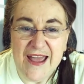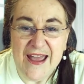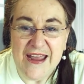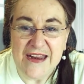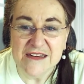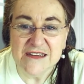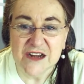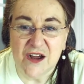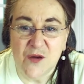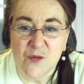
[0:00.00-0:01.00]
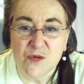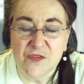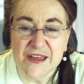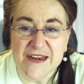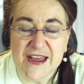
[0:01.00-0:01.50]
And I will
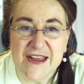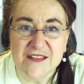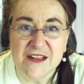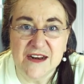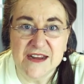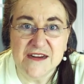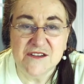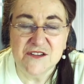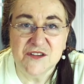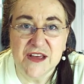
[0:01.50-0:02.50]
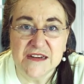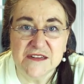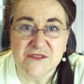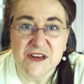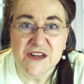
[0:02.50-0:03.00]
then add the link to
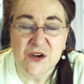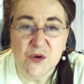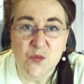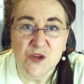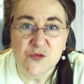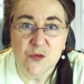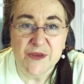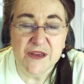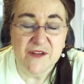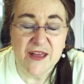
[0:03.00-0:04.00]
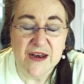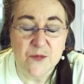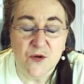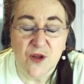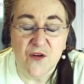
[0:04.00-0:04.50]
that video, which will be
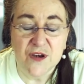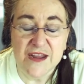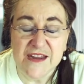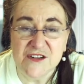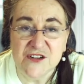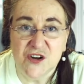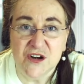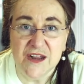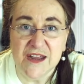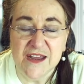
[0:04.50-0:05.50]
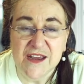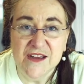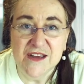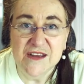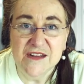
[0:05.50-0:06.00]
available only internally
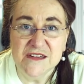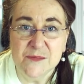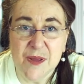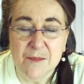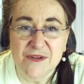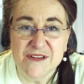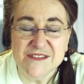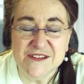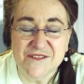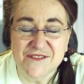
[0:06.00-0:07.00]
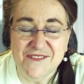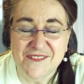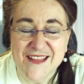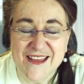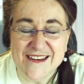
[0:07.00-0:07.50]
to members of
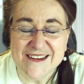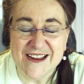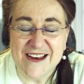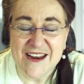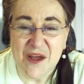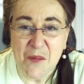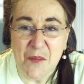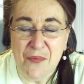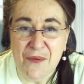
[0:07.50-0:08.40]
that club.